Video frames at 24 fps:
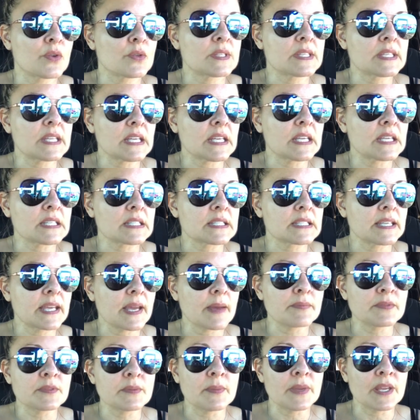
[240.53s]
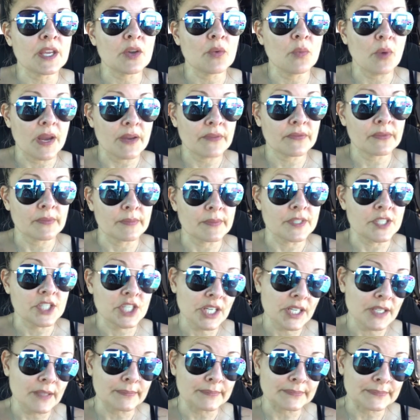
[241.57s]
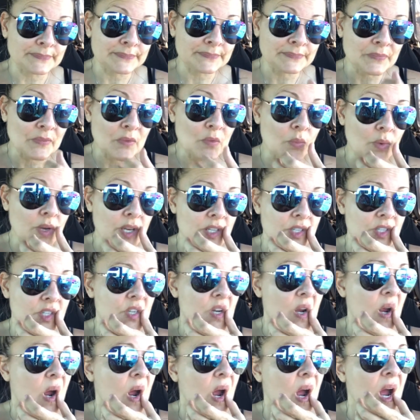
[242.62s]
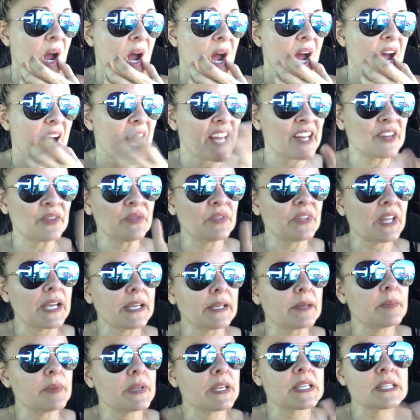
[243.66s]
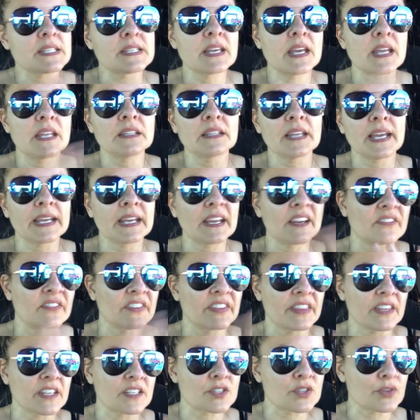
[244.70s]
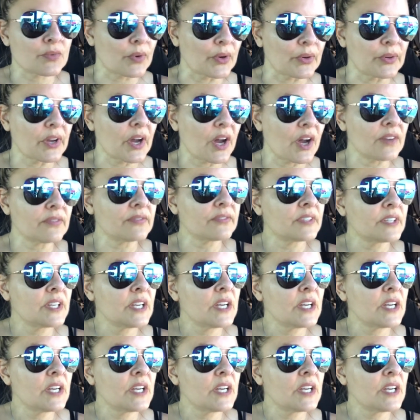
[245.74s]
those things kept me away from the gym, which I don't like because then like everything's thrown off.